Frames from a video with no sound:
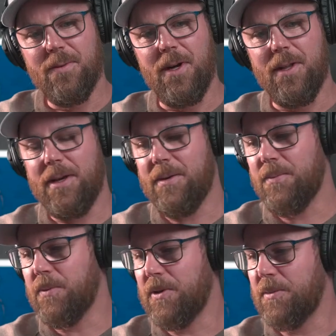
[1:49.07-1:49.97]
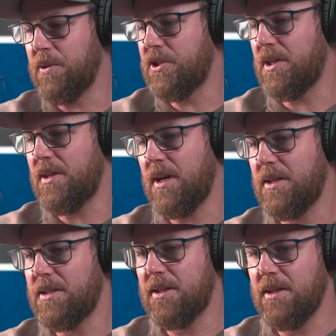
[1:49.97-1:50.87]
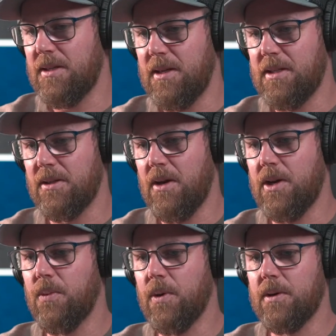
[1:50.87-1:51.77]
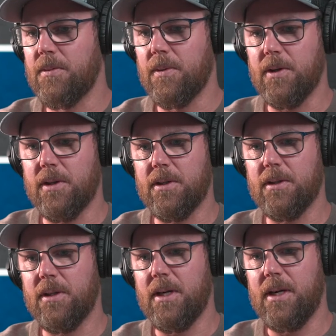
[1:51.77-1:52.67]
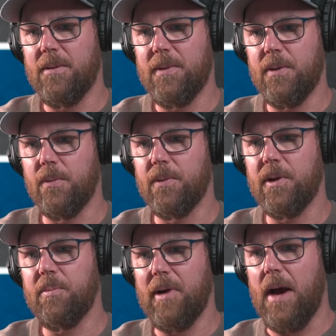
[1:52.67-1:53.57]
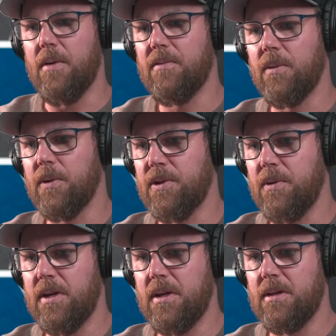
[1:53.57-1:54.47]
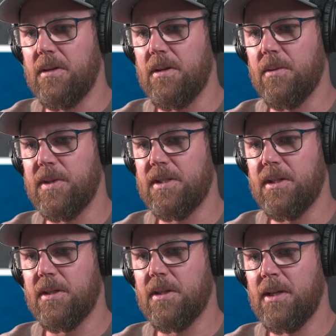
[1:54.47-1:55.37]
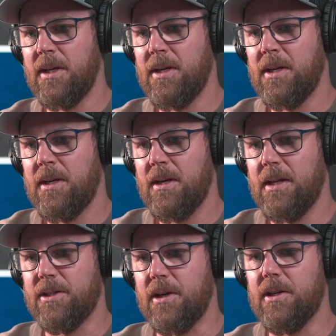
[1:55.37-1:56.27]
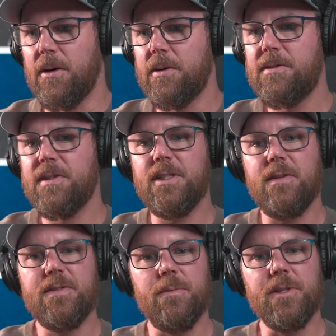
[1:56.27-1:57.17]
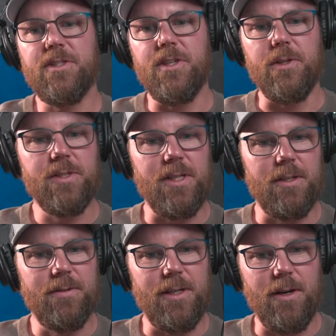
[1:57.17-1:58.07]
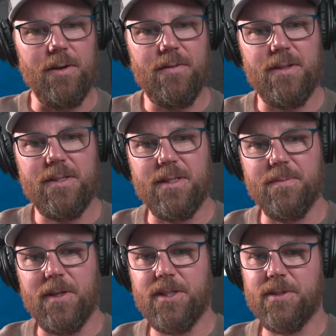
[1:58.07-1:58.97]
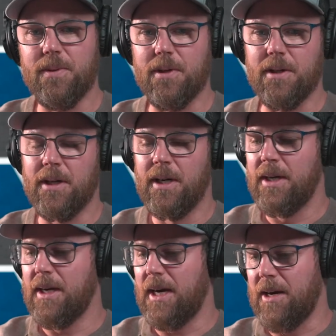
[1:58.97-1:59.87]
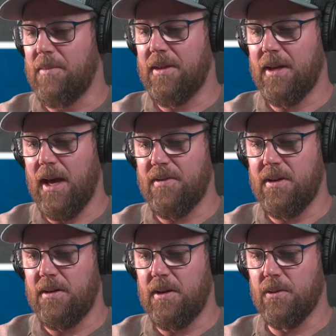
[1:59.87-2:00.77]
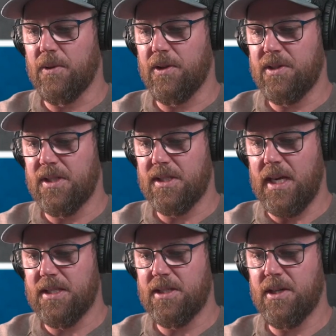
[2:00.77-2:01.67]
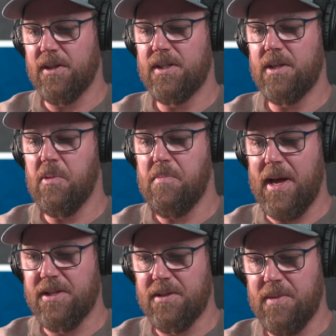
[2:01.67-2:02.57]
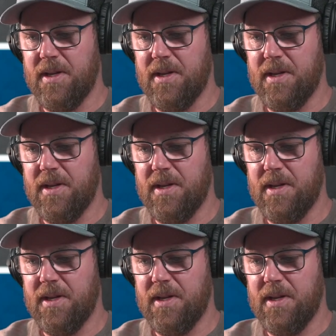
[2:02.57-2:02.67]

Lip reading: Well, I really appreciate that. It's a lot of work. We're really proud of what we're doing, and it always feels like you have so much to do still. Even as much as we're I think having really good success and starting to see momentum